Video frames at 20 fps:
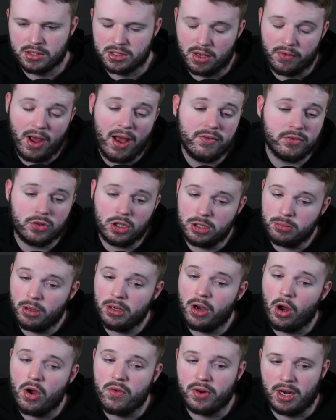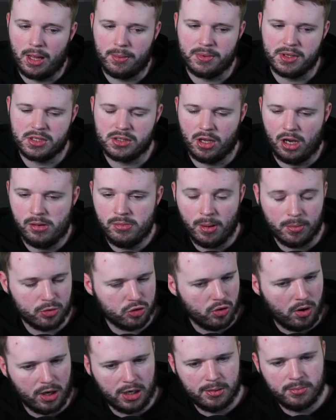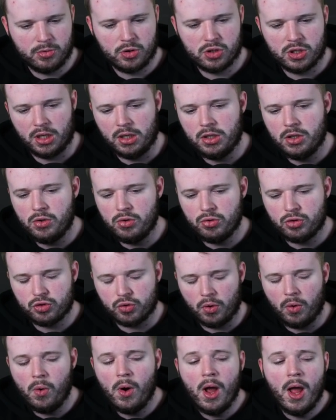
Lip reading: I haven't got them on overlap this time. I'm trying them just on neutral.